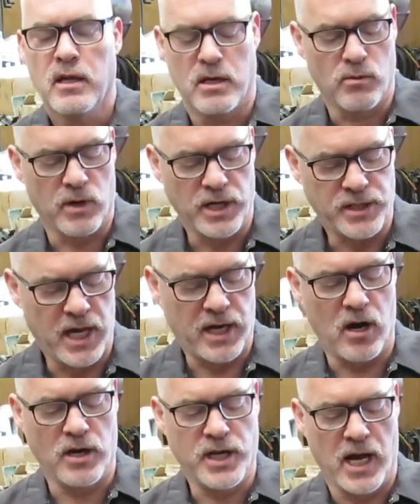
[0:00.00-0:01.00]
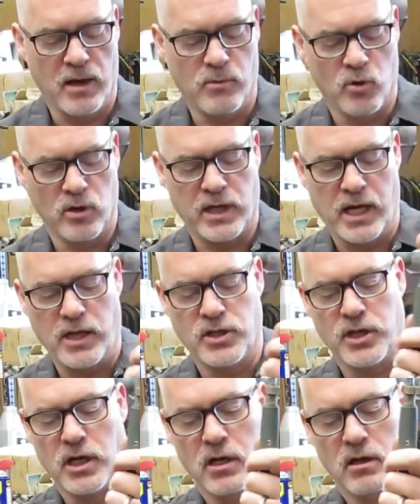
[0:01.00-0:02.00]
Then we're going to take our dial bore
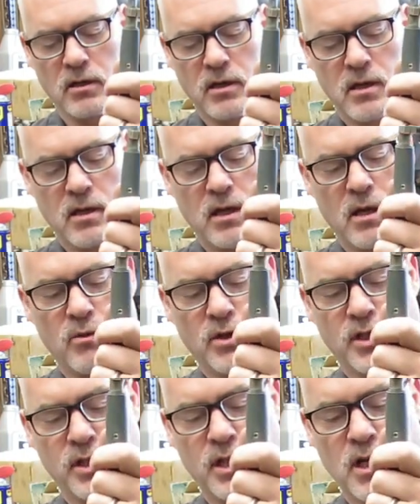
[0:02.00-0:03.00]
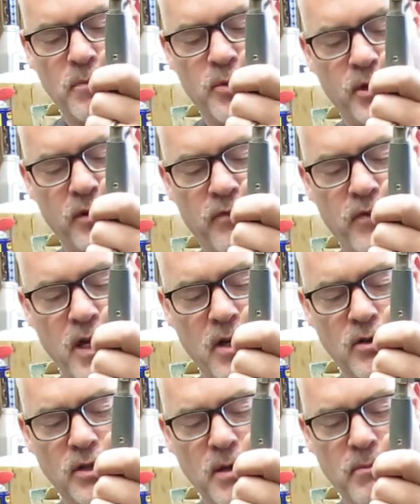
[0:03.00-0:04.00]
gauge here, and we're just going to put the
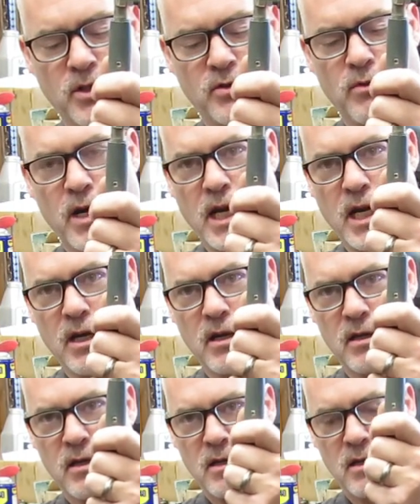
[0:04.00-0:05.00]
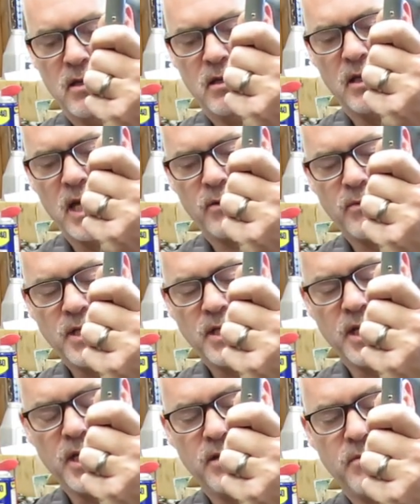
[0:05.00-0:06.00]
fingers in between like we
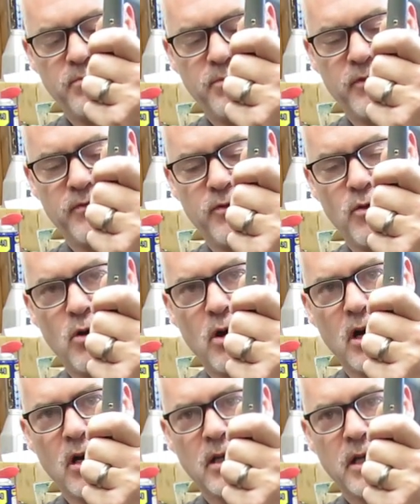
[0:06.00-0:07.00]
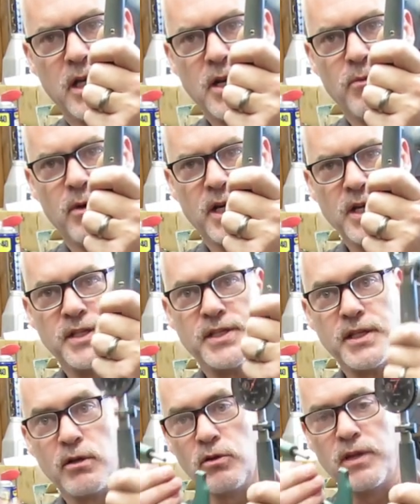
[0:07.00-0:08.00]
did before, and then we're going to
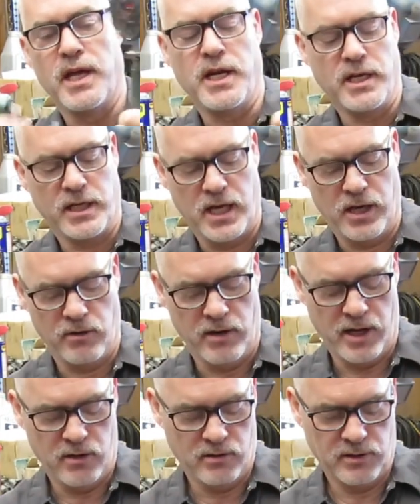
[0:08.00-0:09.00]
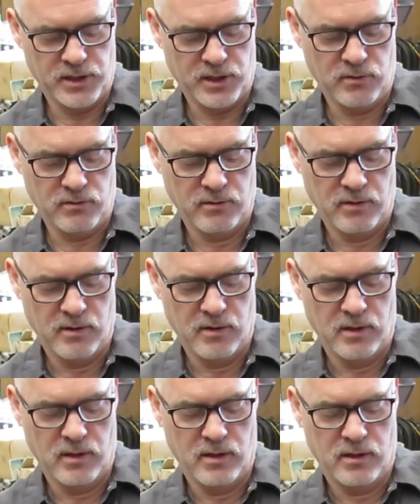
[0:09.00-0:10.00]
zero that indicator out. So
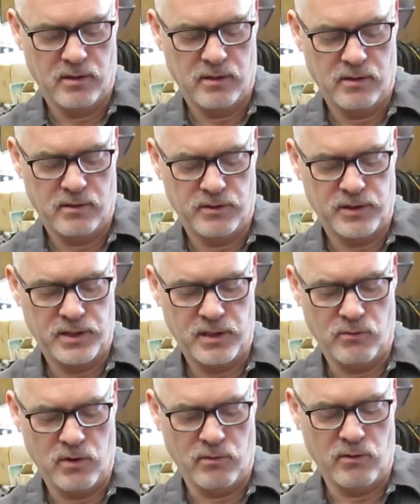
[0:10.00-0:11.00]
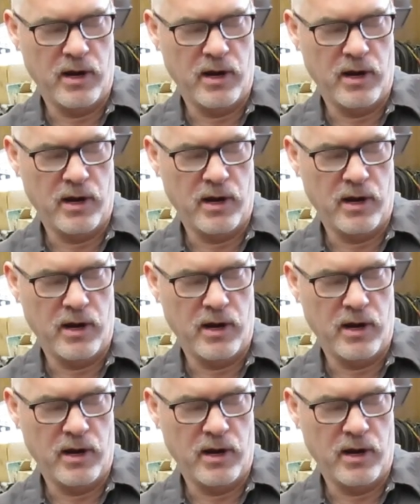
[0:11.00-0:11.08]
let's see where